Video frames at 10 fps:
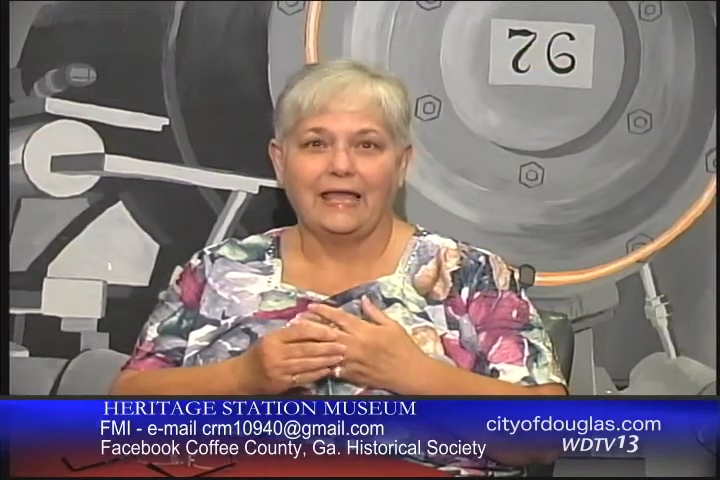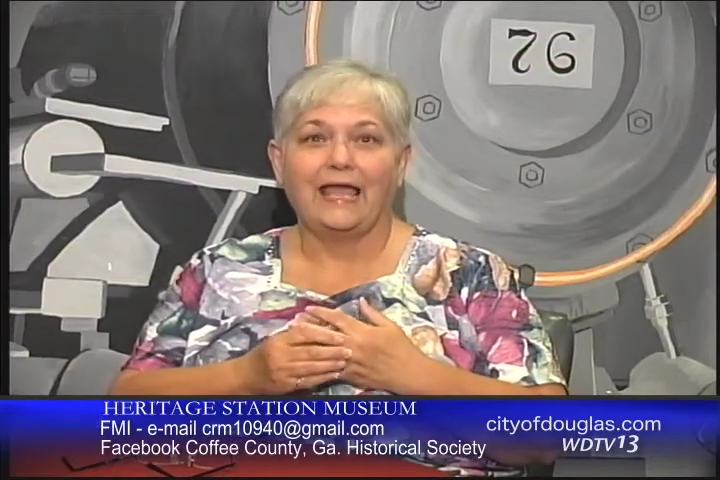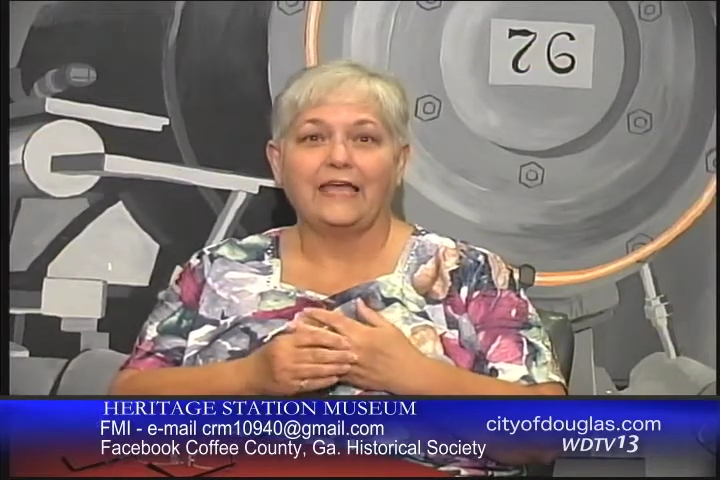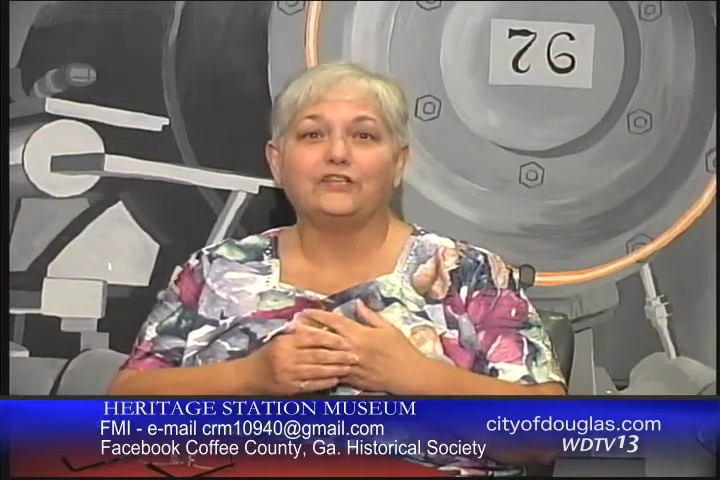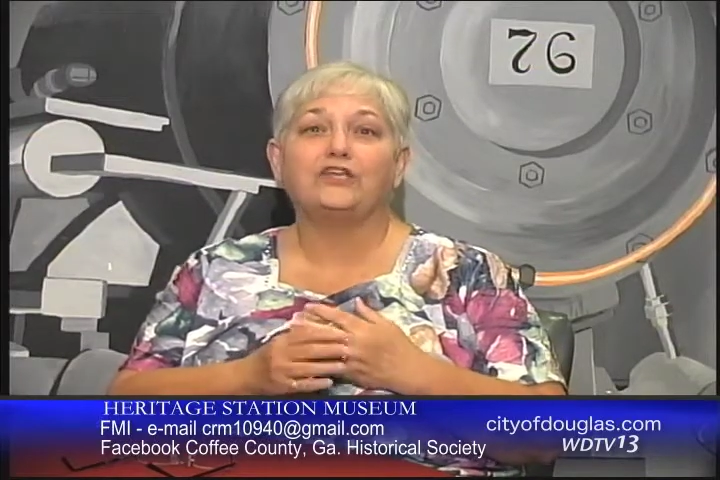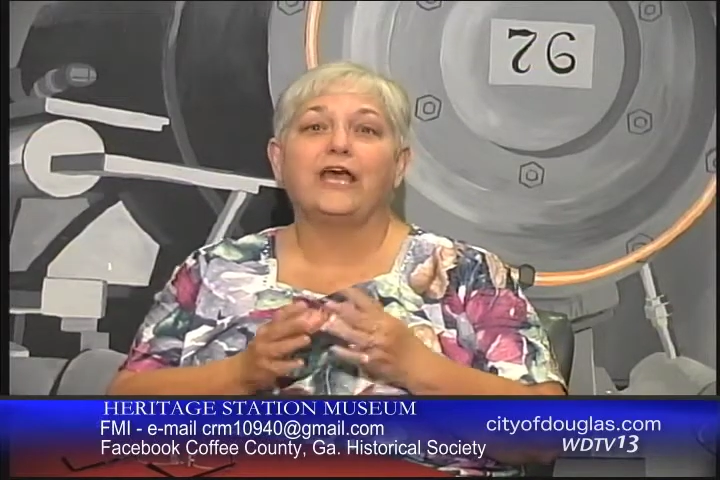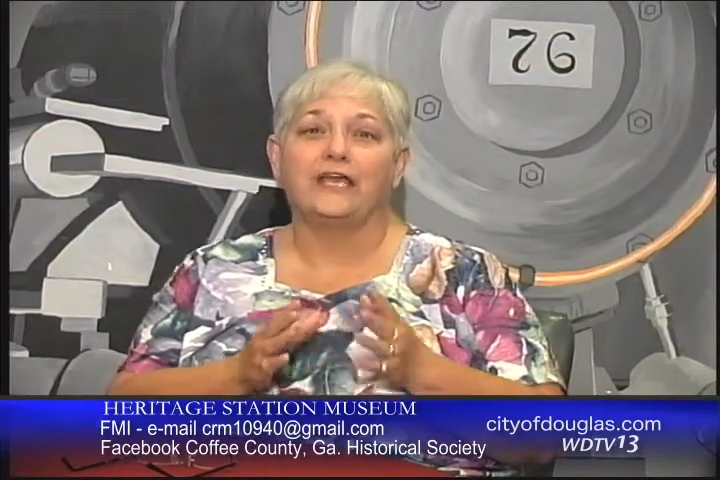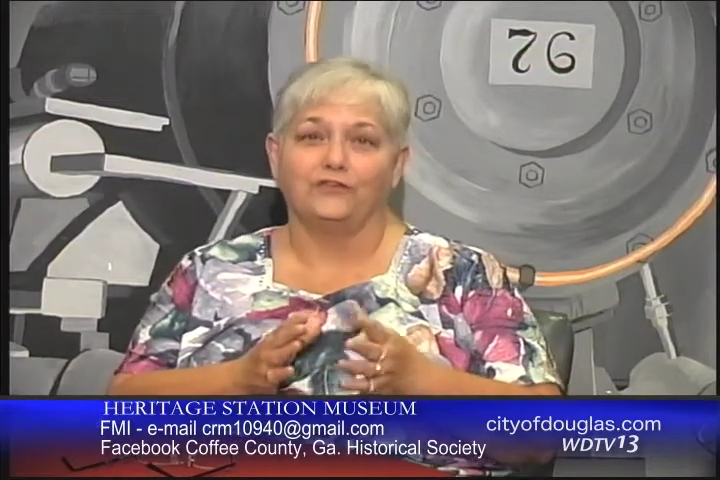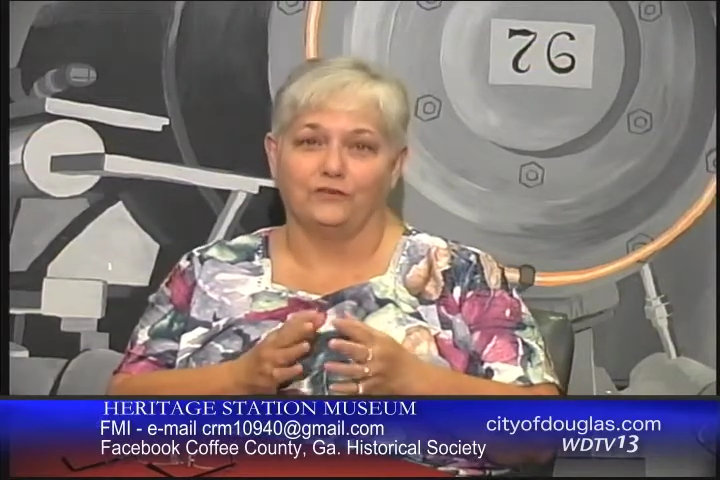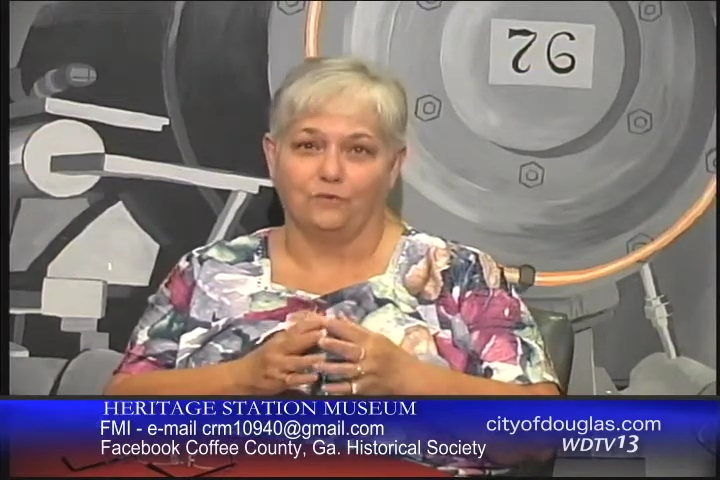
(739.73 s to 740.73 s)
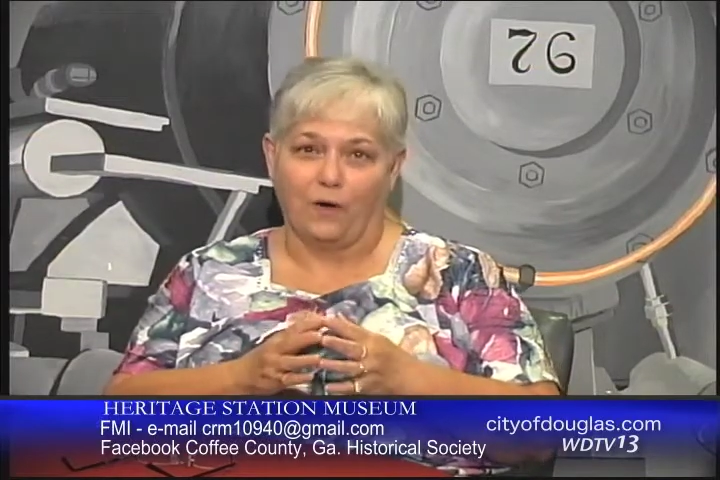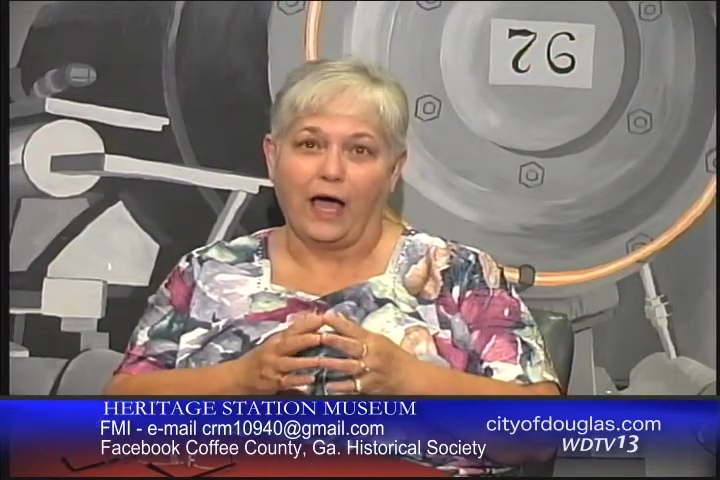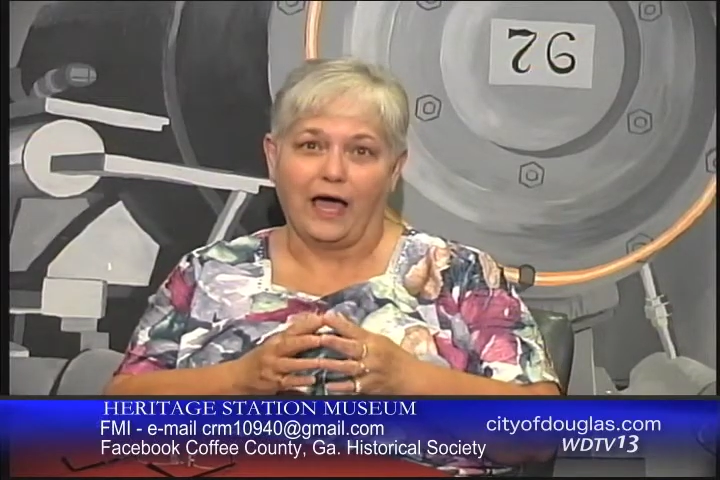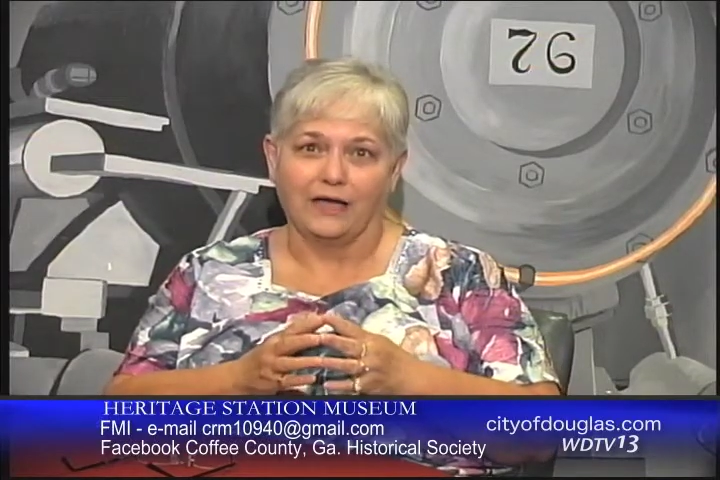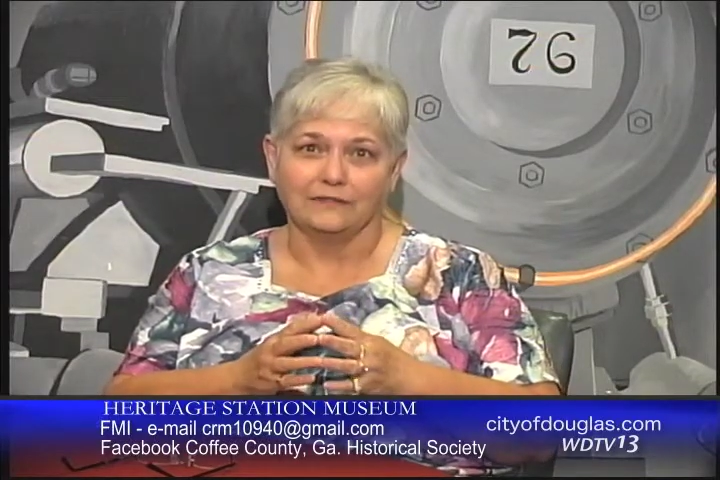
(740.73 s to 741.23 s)

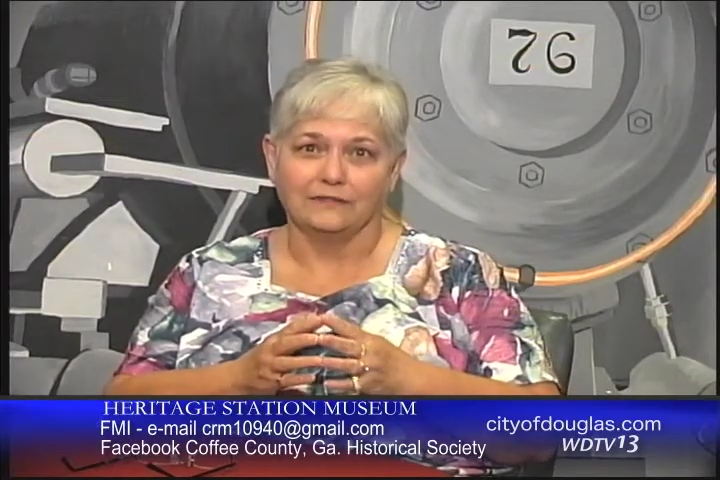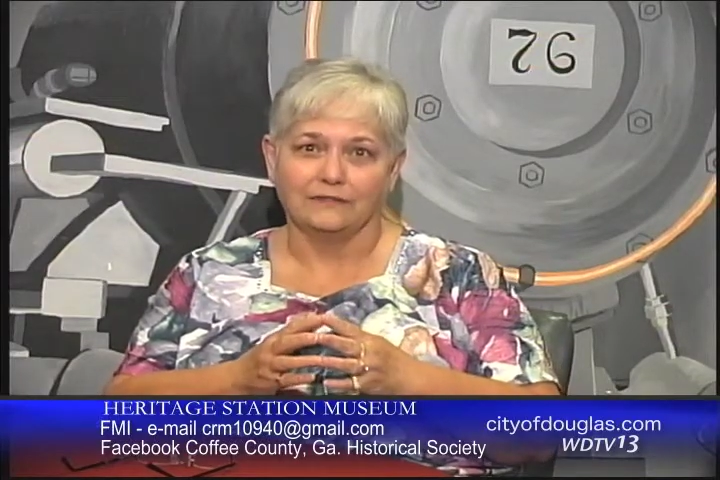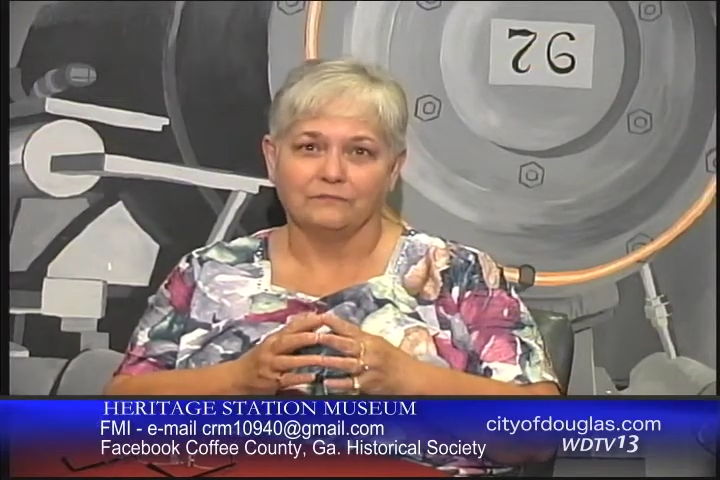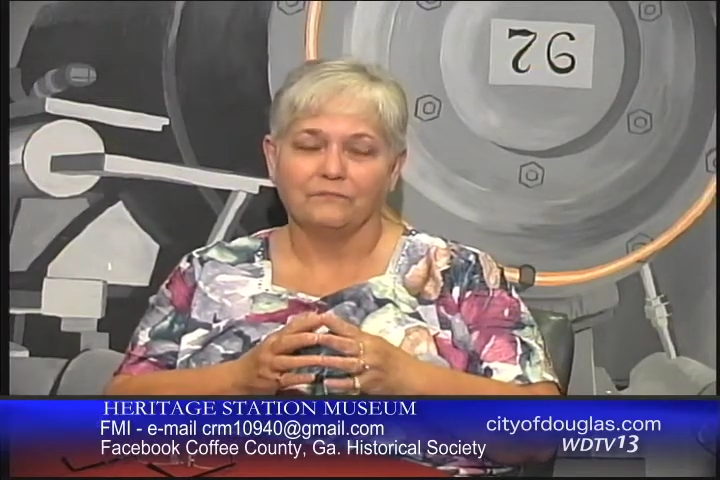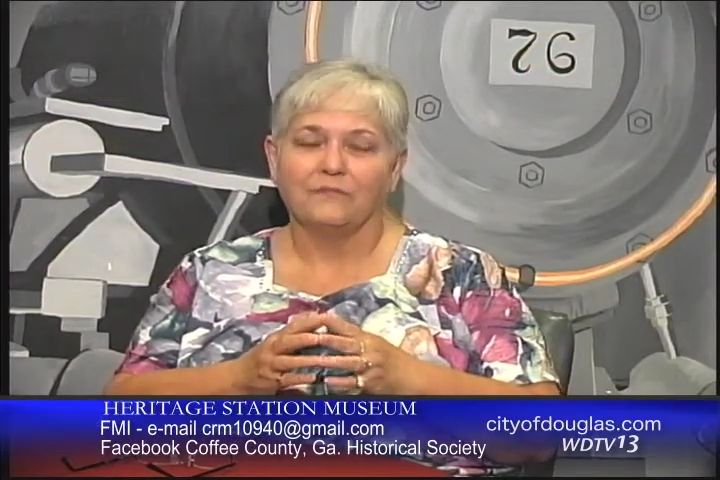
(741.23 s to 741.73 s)
education-wise.